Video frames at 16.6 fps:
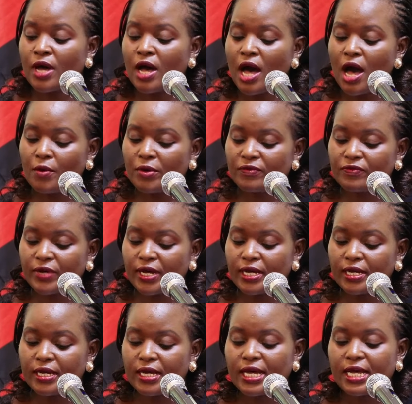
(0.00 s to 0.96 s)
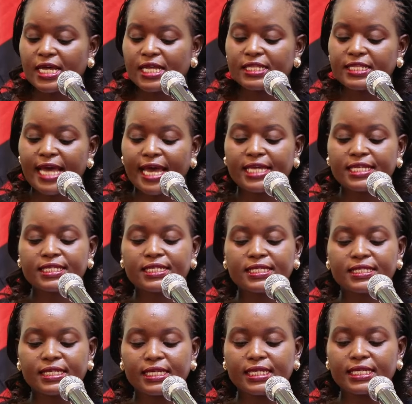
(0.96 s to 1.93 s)
However, there is
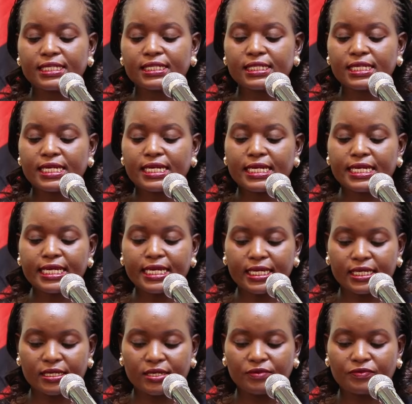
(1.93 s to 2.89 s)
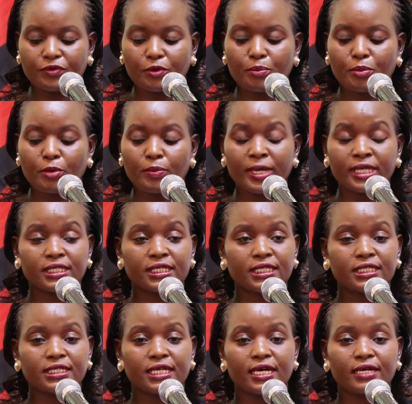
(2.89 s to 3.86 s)
still need for proper
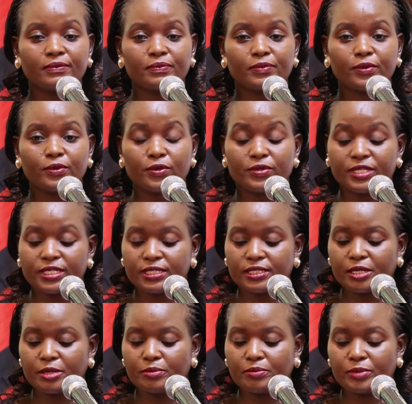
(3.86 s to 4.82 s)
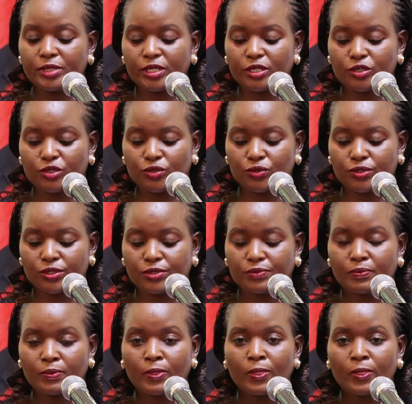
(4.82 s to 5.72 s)
data on the same issues.